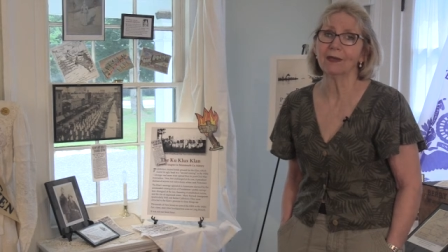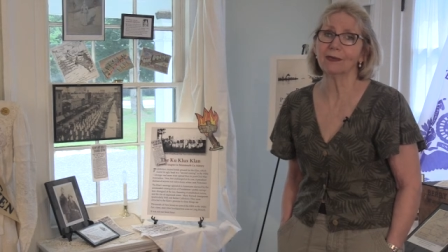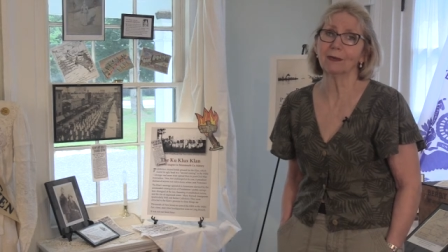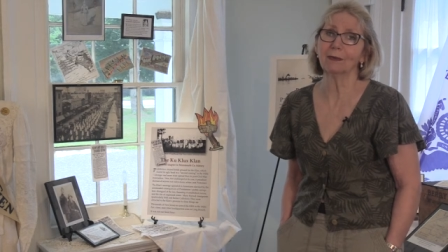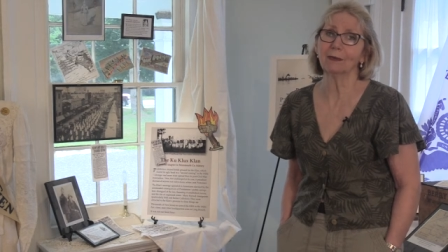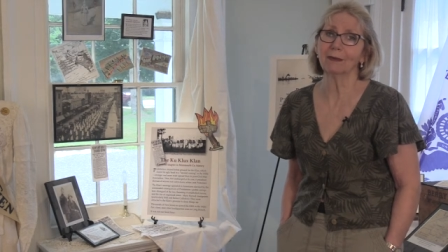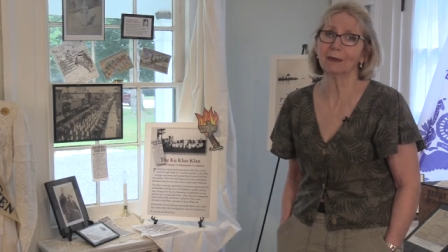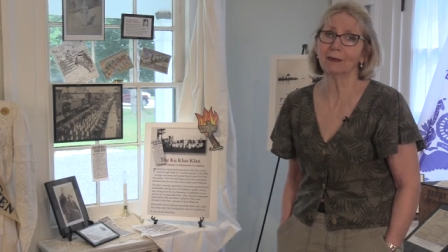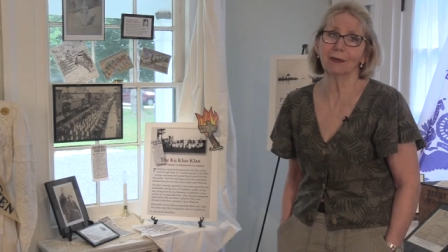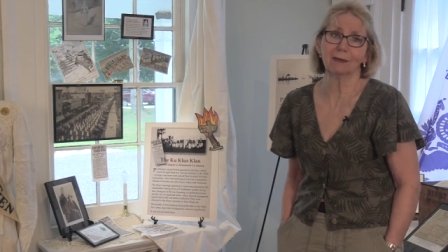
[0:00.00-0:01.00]

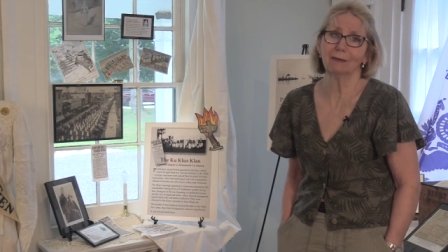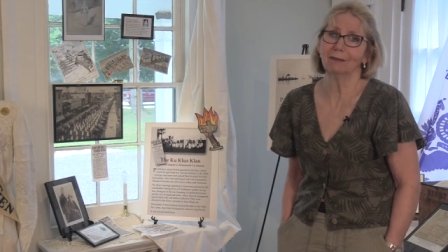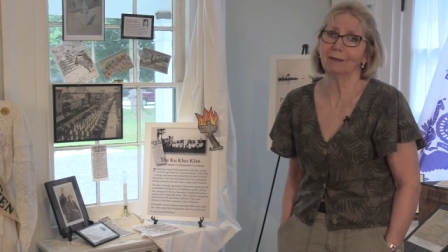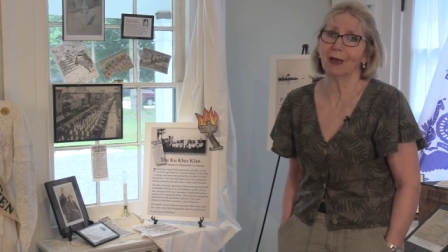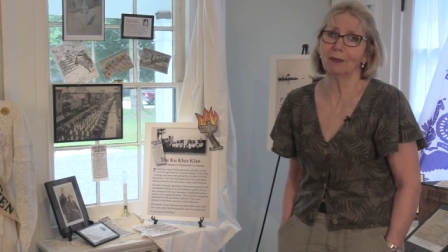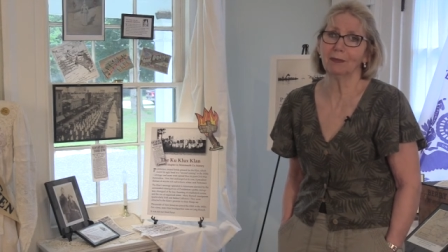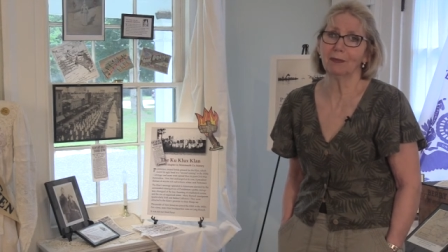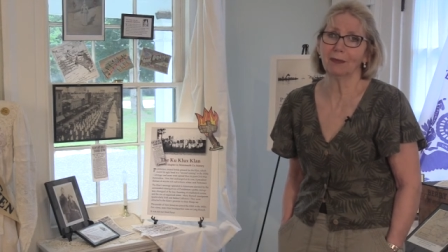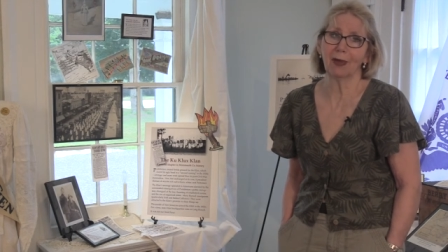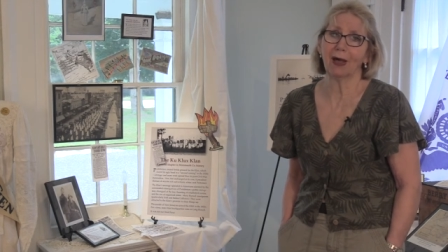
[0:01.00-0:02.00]
So good,
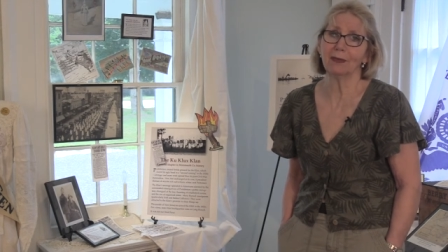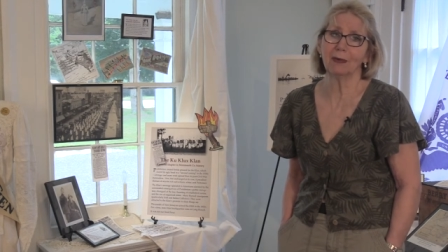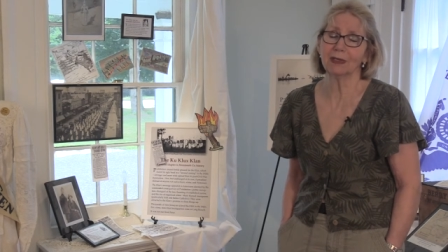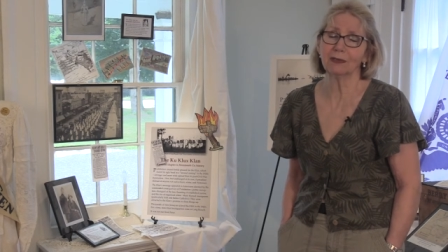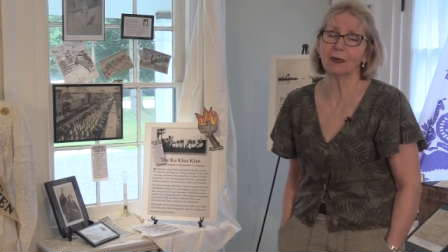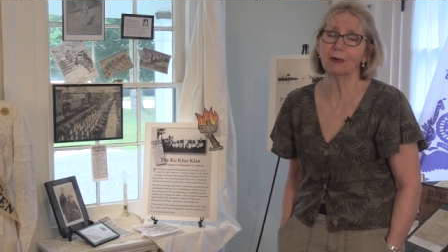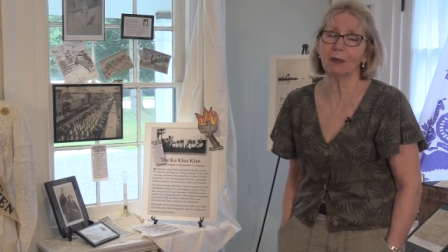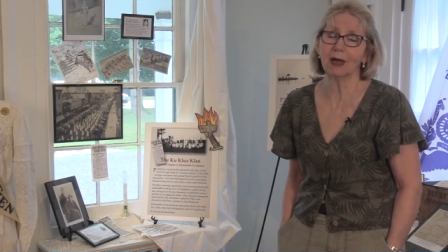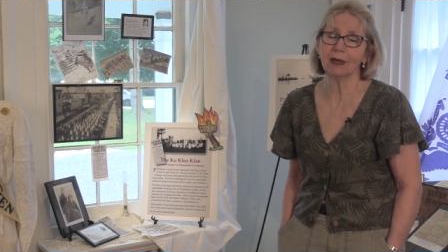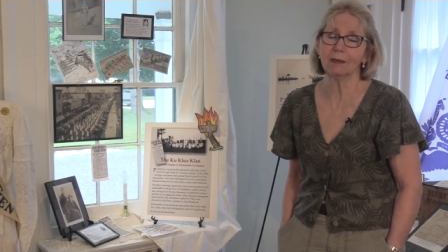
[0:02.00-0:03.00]
otherwise
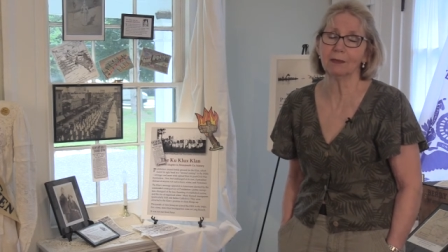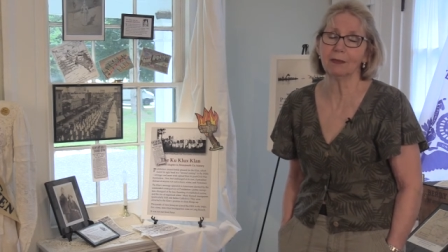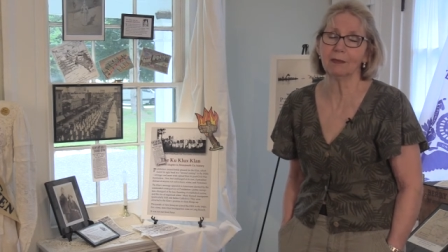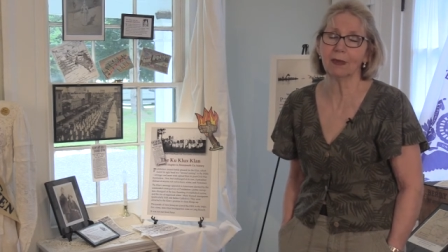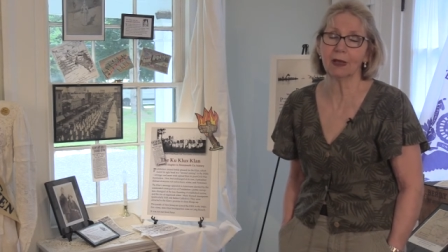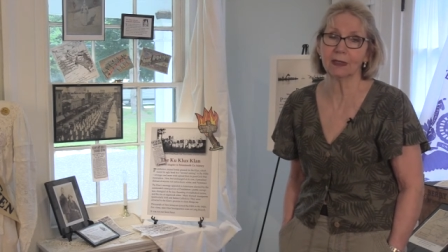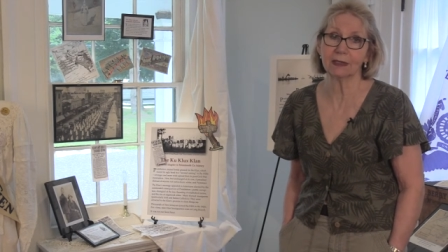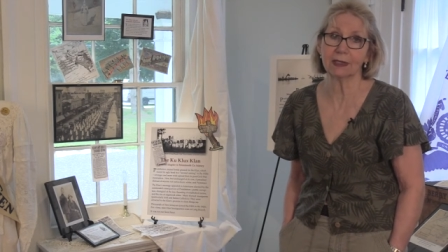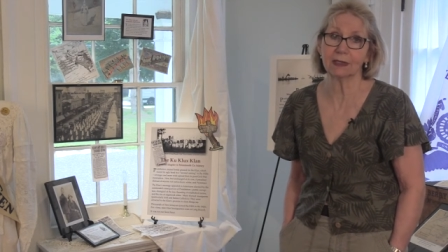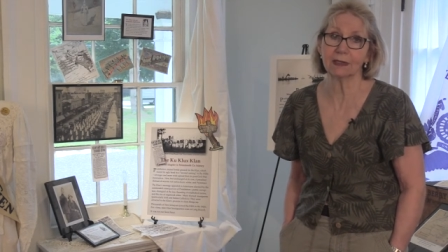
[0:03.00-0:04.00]
law-abiding uh,
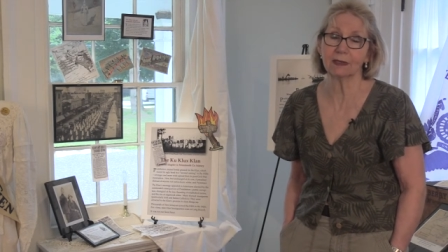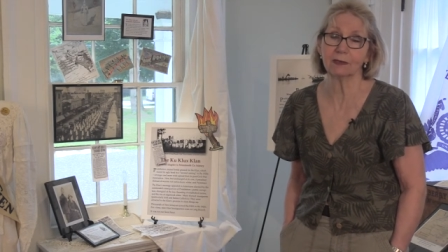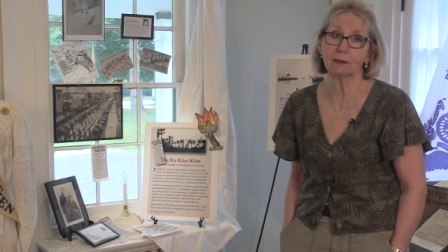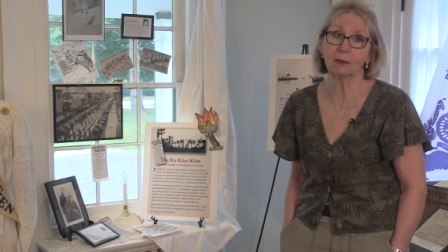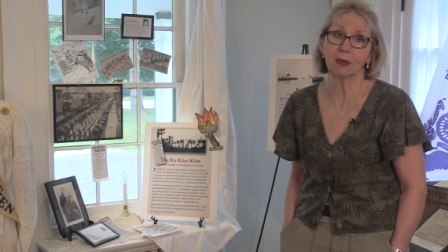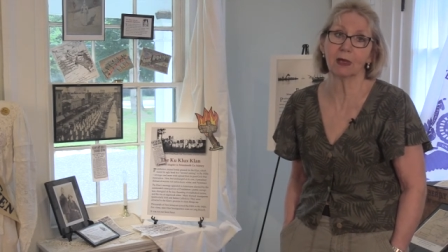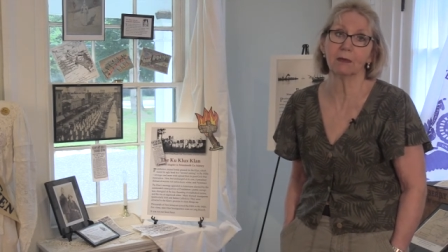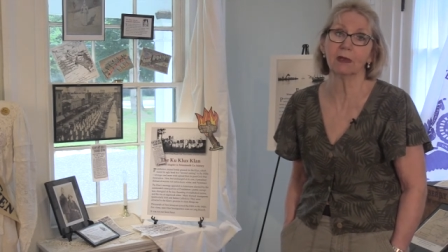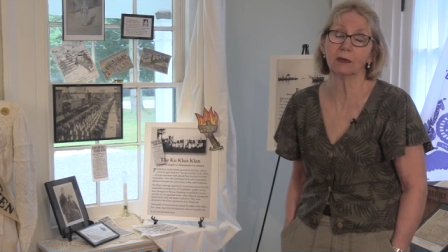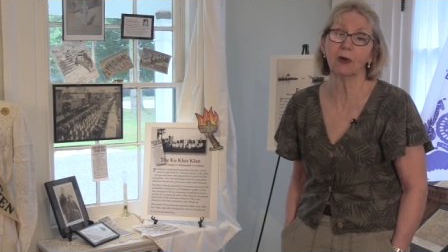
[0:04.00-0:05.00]
citizens were
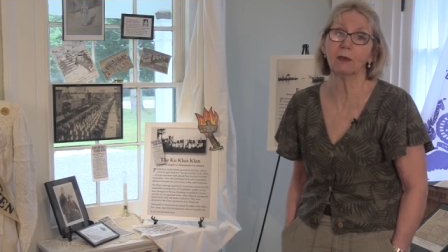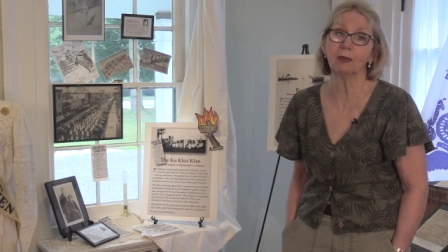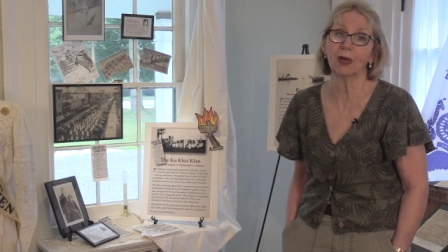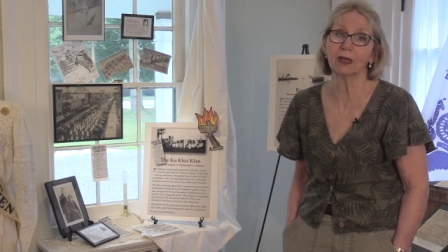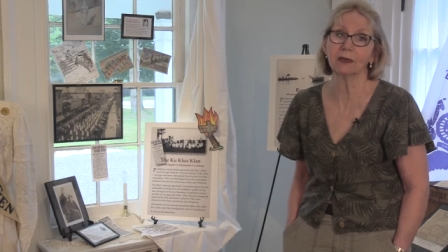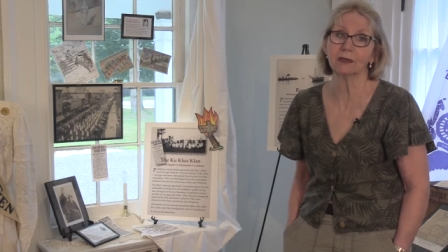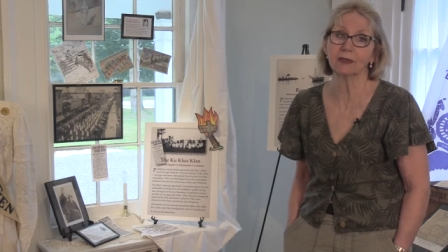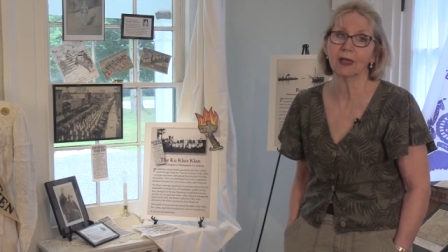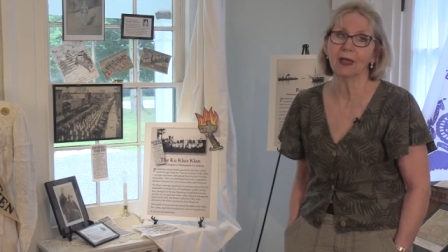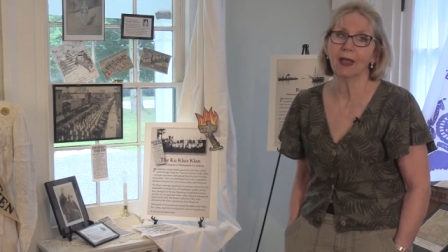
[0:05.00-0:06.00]
becoming lawbreakers,